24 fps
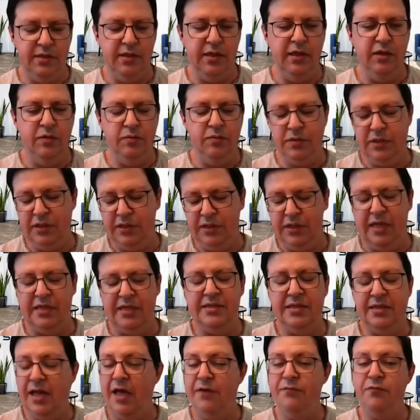until it
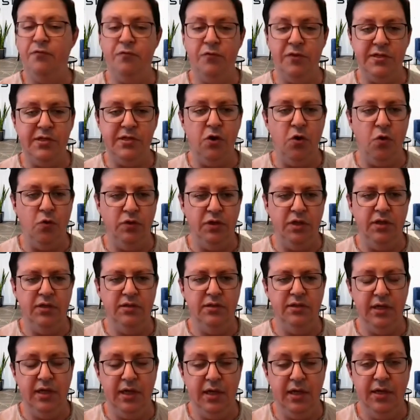has a life of its own
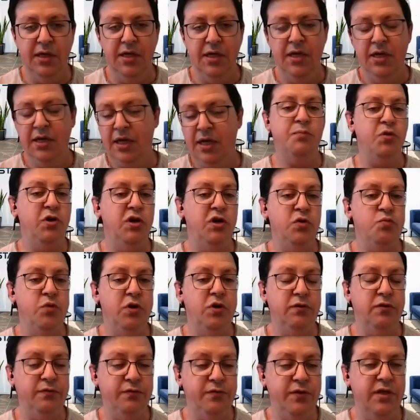and uh, like product
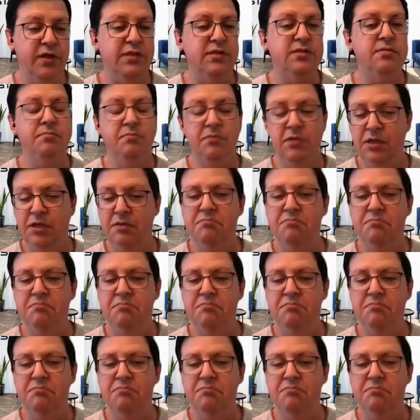market fits.